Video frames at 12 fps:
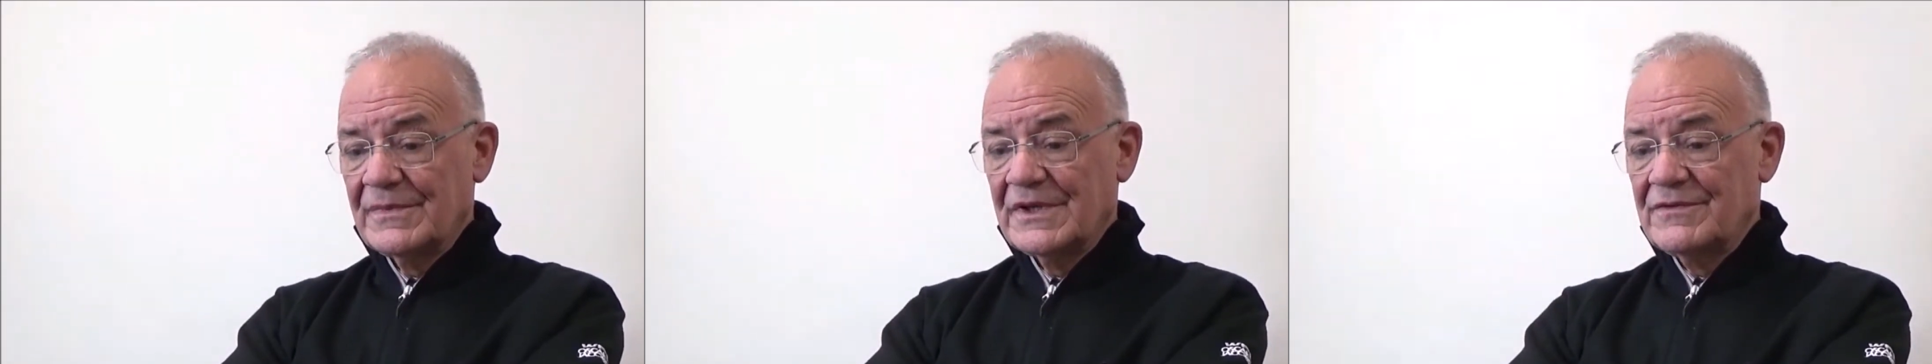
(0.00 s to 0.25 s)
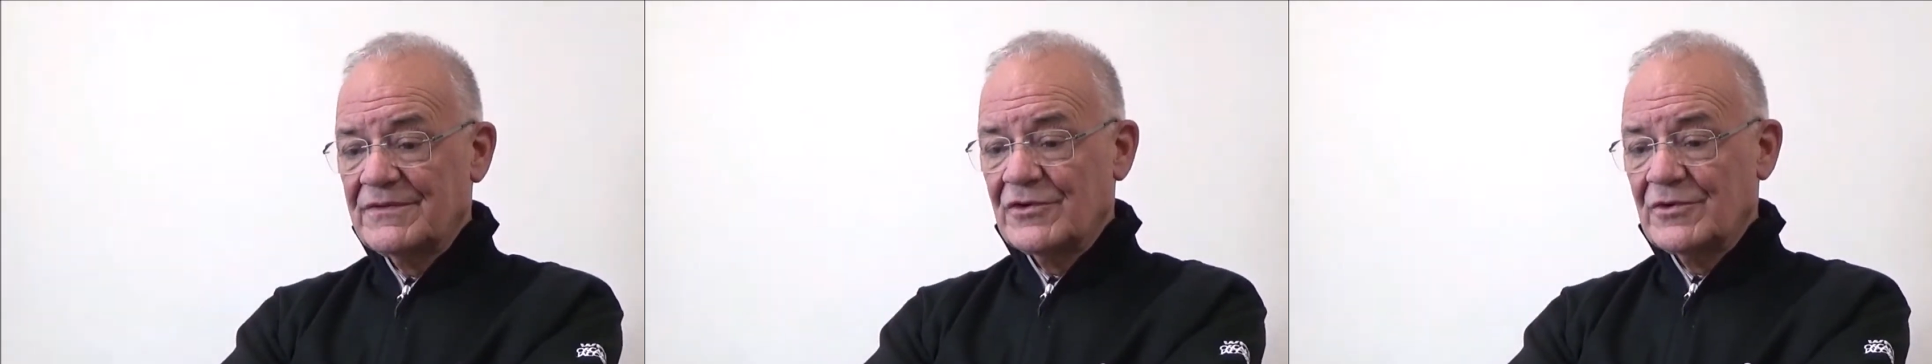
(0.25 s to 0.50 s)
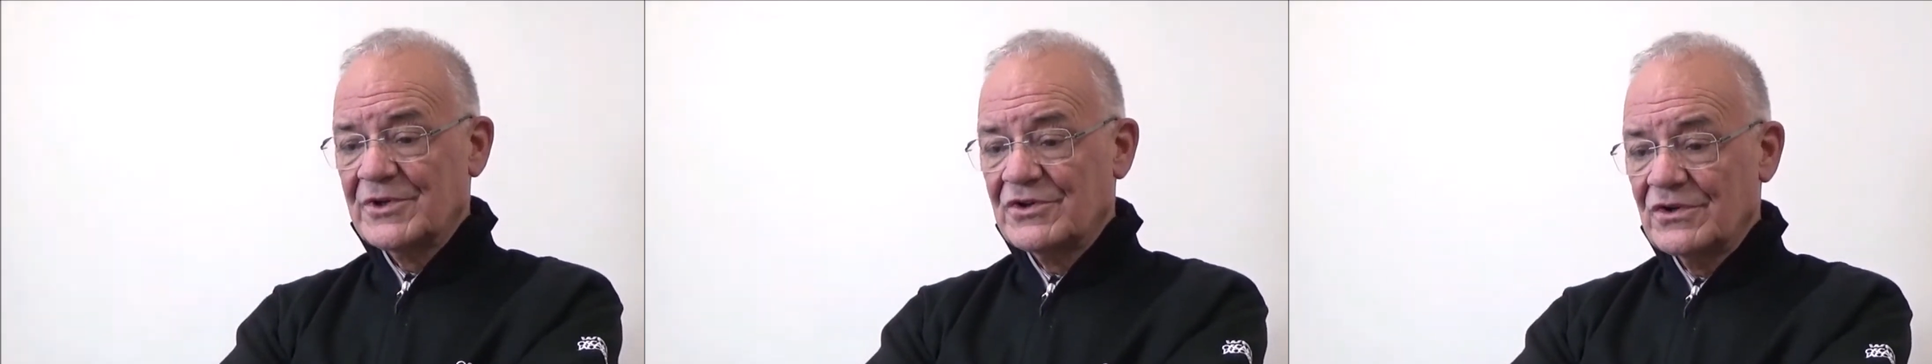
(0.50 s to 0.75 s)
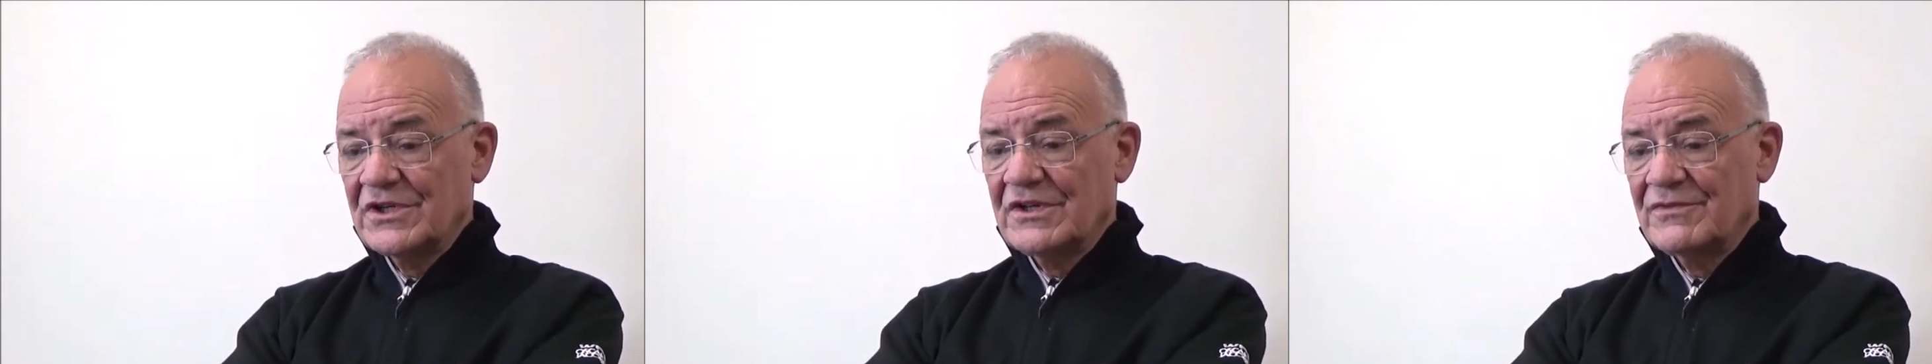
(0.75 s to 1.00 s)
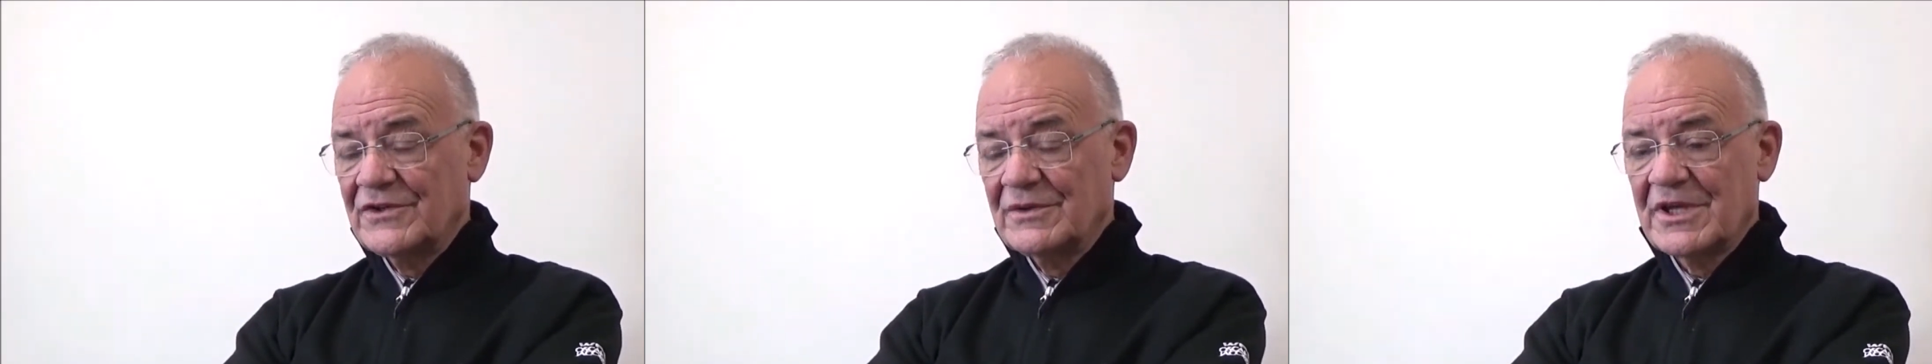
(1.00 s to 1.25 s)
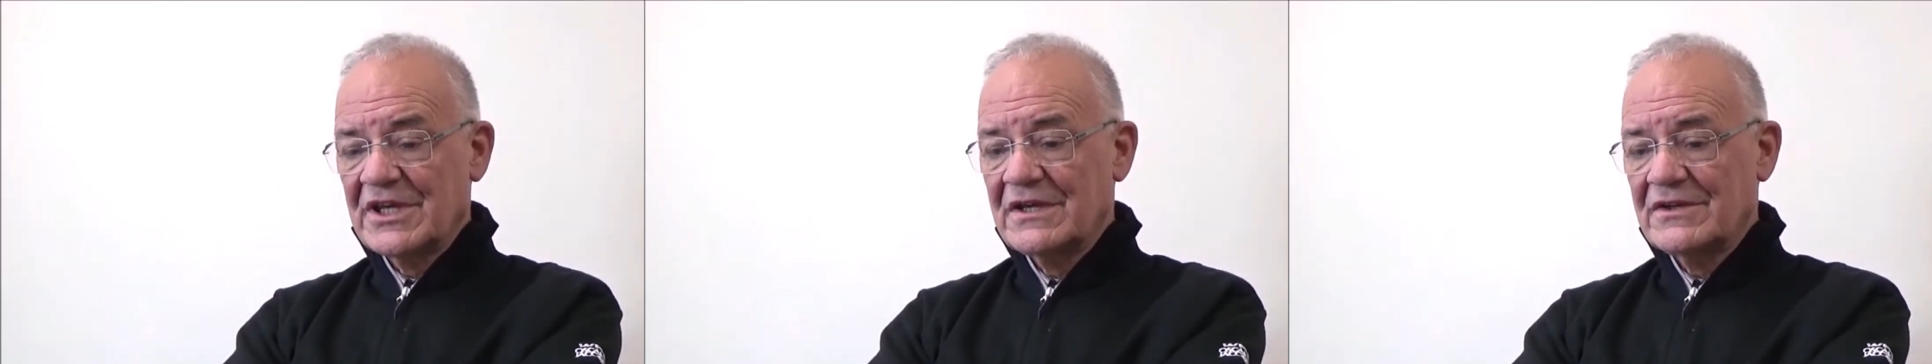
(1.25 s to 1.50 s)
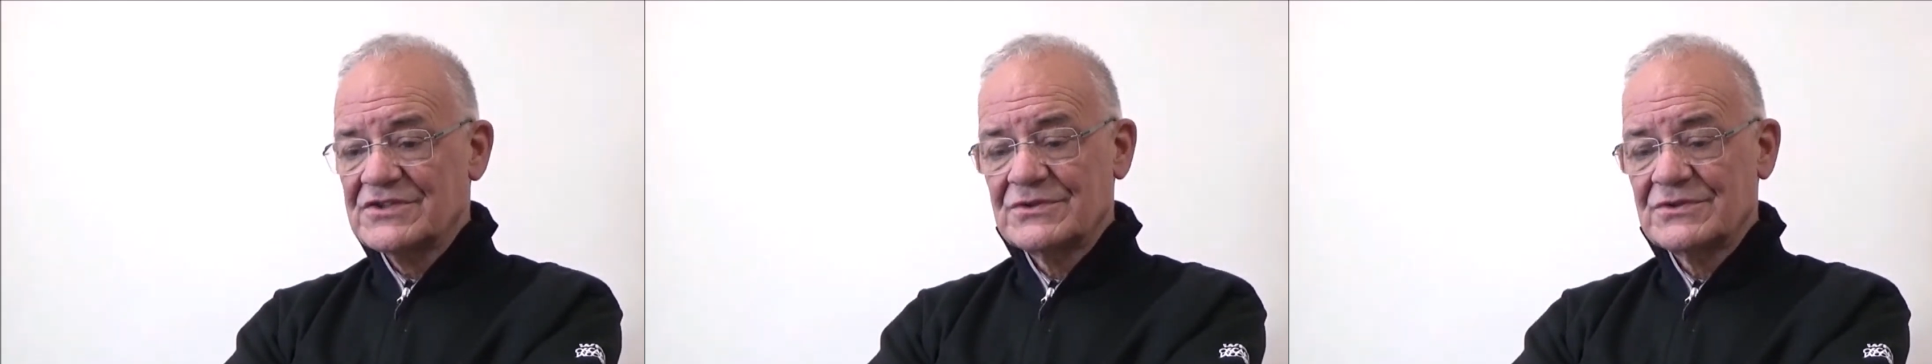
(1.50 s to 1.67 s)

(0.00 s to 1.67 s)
my former colleague Philip Kerr,